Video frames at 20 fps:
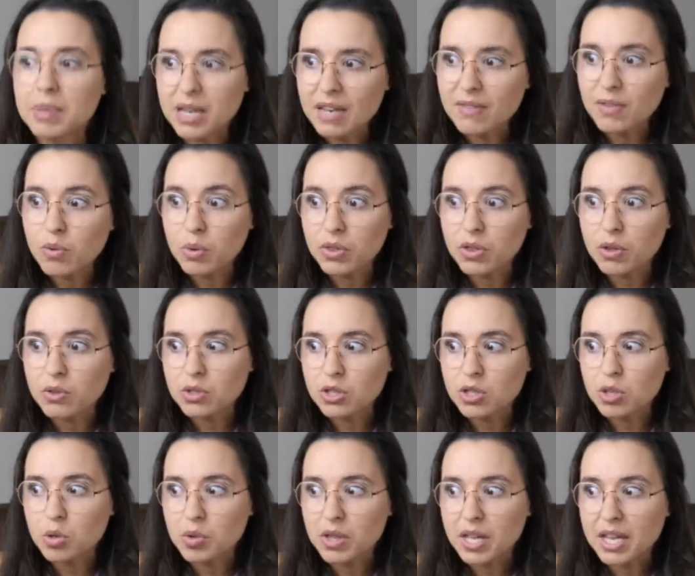But even with those
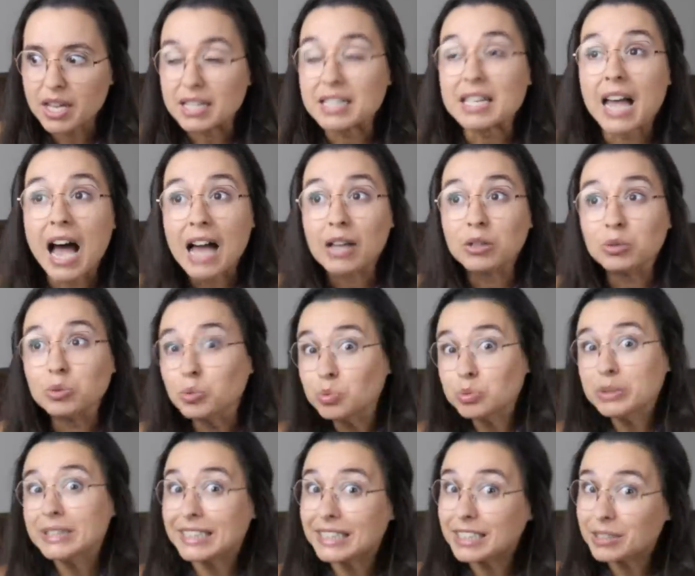two things, I
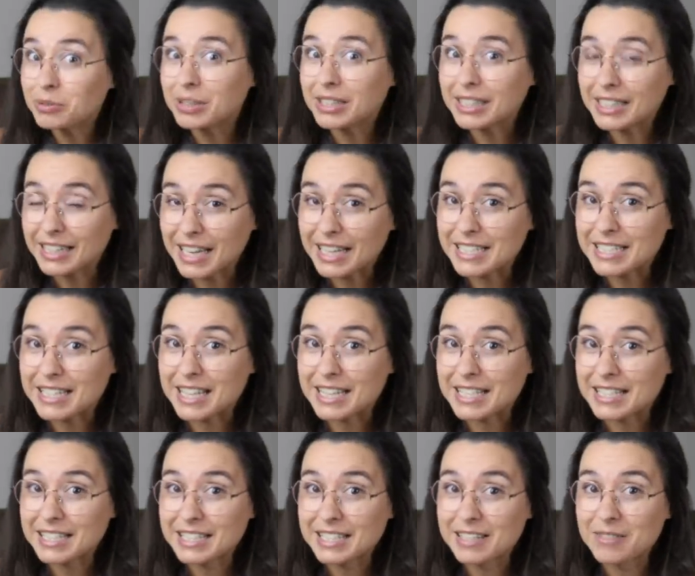really, really liked
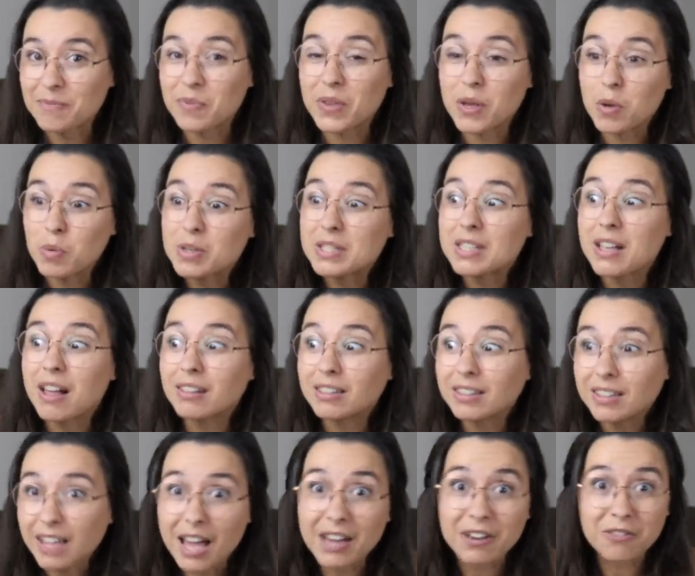this. It was a
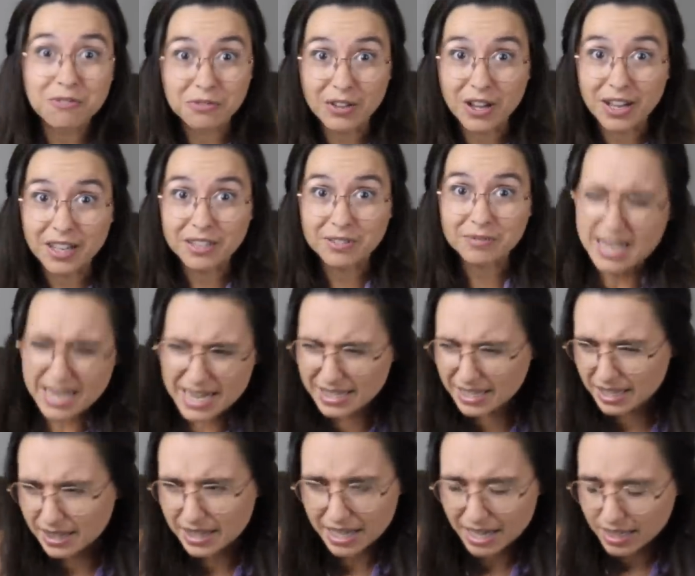lot of fun. Is
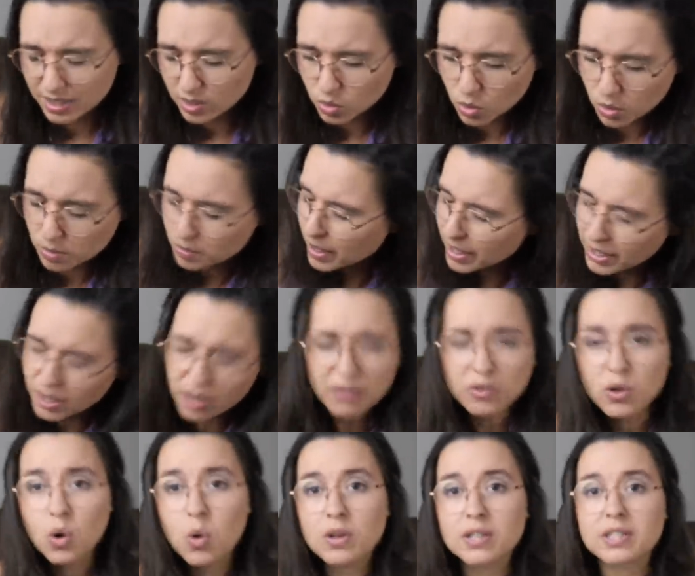it the next Stormlight?
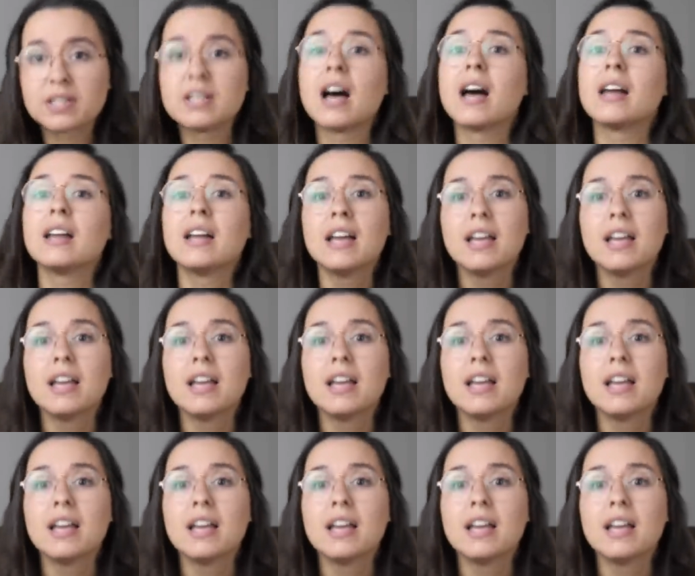Of course not.